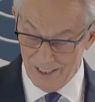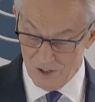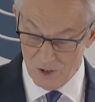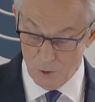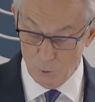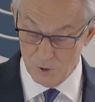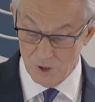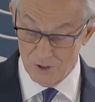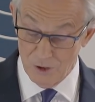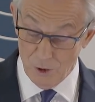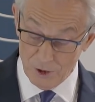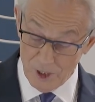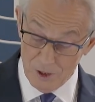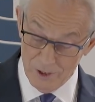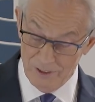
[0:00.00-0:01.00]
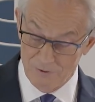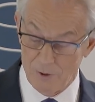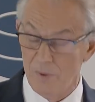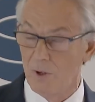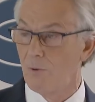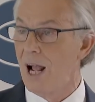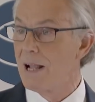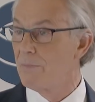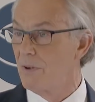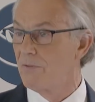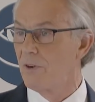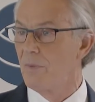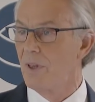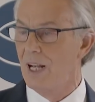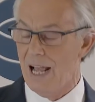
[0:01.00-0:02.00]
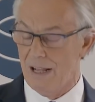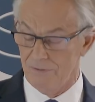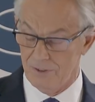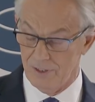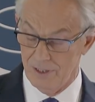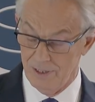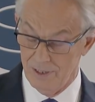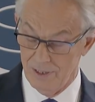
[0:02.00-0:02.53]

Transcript: assaulted not only from the right but from the left.